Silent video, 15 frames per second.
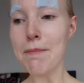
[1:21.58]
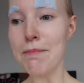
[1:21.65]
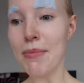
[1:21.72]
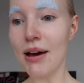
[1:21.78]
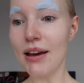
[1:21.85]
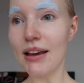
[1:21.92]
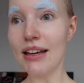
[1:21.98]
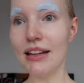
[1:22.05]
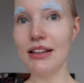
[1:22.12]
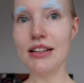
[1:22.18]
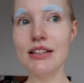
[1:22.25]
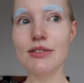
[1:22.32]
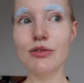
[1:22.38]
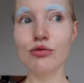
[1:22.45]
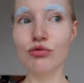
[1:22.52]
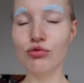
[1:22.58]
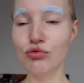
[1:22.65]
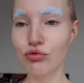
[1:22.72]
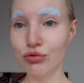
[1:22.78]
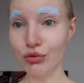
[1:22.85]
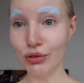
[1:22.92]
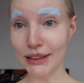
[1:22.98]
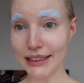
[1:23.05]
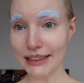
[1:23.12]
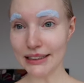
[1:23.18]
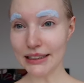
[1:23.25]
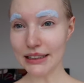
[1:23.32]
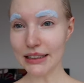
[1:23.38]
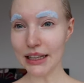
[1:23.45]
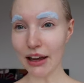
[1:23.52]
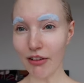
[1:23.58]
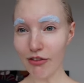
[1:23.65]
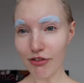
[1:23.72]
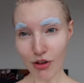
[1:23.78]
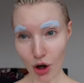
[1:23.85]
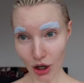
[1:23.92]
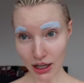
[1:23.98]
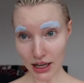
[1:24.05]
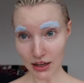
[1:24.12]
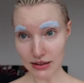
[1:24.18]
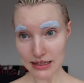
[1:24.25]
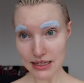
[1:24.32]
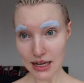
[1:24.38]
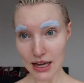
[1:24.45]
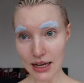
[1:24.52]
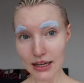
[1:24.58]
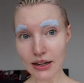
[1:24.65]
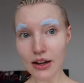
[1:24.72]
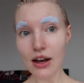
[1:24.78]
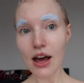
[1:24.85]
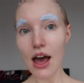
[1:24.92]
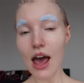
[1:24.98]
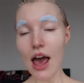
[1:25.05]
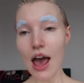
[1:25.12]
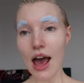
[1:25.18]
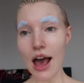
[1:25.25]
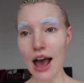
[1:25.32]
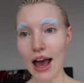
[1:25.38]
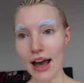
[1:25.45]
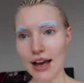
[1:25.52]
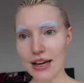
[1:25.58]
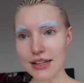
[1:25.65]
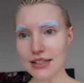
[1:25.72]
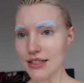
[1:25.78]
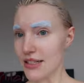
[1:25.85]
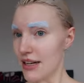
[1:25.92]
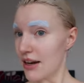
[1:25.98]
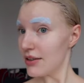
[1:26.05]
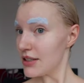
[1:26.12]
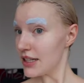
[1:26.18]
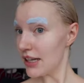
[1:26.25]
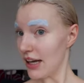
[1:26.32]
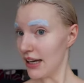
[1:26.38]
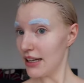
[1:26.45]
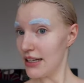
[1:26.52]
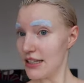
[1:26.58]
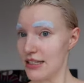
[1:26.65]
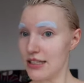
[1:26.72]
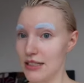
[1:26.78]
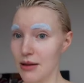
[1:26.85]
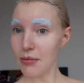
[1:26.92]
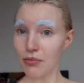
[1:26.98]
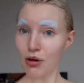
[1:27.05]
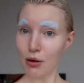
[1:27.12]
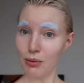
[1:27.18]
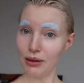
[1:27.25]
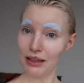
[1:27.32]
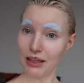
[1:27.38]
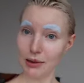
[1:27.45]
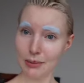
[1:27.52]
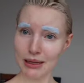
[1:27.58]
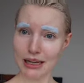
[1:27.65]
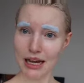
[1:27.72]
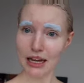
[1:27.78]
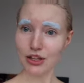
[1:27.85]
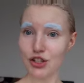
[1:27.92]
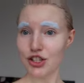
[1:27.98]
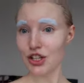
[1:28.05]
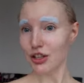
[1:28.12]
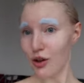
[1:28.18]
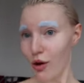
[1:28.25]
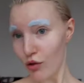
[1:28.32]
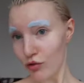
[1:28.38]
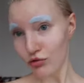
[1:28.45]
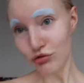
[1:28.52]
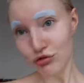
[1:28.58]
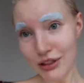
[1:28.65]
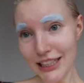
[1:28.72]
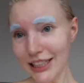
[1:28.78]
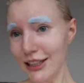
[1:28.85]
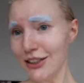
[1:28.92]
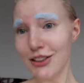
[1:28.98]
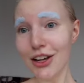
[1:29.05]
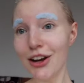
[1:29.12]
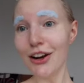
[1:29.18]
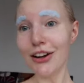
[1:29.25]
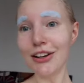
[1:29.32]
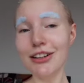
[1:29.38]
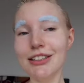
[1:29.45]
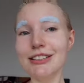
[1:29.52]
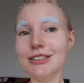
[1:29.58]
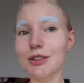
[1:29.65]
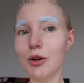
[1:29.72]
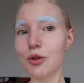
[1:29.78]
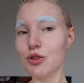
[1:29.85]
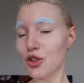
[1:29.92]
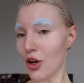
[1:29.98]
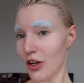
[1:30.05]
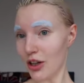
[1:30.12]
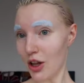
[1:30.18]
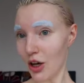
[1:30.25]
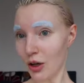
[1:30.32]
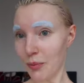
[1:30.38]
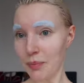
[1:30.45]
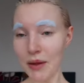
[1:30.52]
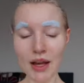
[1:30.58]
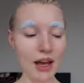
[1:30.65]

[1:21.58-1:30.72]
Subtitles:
But it is really like foggy outside and today is probably gonna be a chill rainy day, so join along.